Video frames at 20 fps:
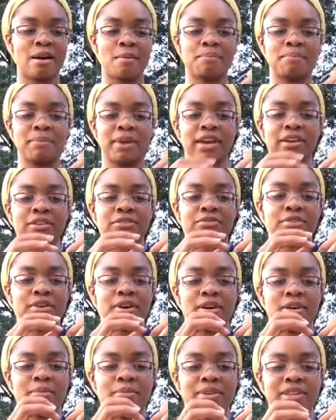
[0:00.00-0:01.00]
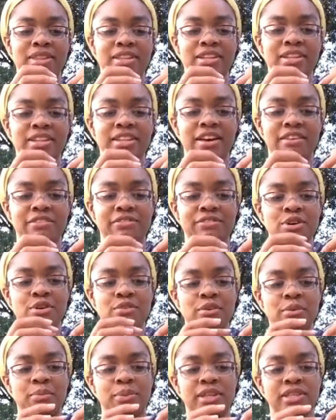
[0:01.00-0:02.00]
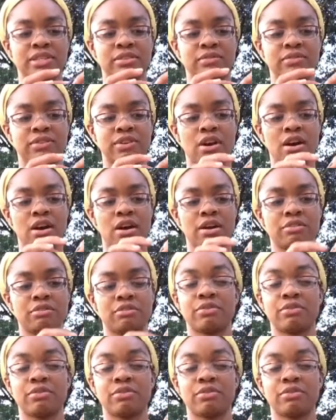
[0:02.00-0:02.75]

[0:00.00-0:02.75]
made from the leftover bits of yarn